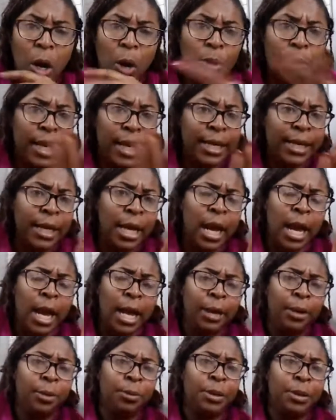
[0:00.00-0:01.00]
Okay, now
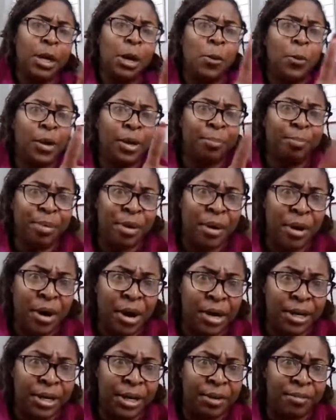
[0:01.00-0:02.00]
I don't know what
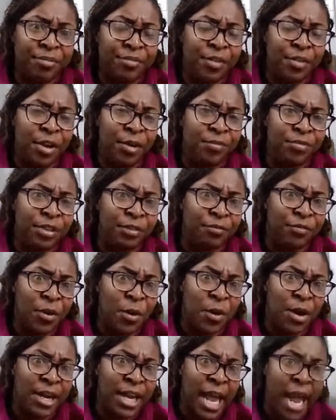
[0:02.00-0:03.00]
part of the 4
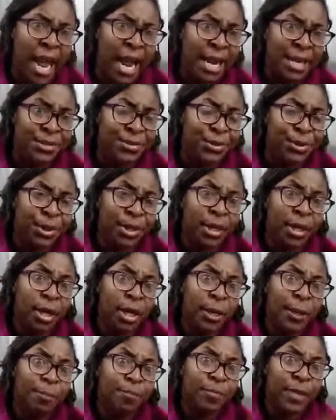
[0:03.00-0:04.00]
and the H
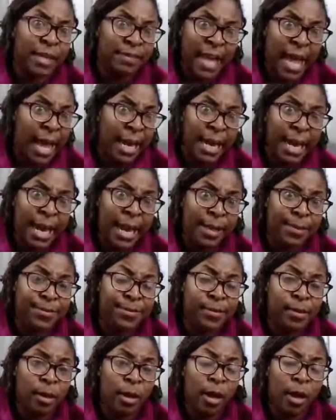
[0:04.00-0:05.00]
that is,
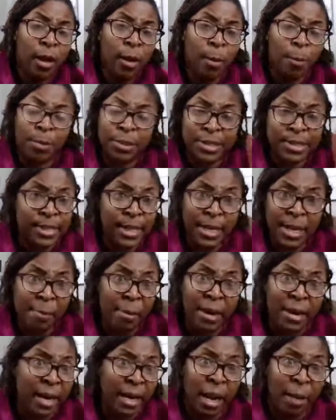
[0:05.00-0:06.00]
but Sydney
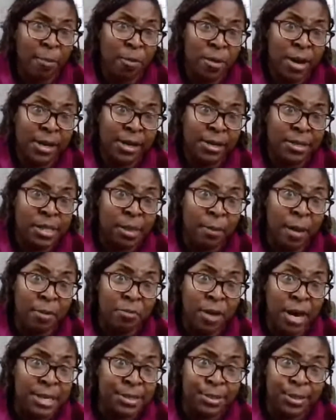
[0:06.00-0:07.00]
better not come around here talking about
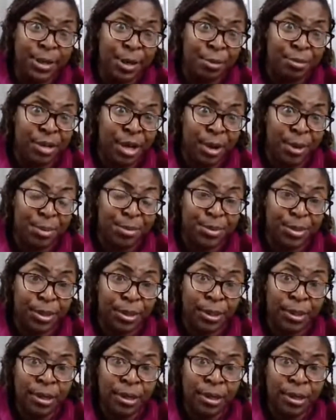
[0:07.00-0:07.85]
raising no goat.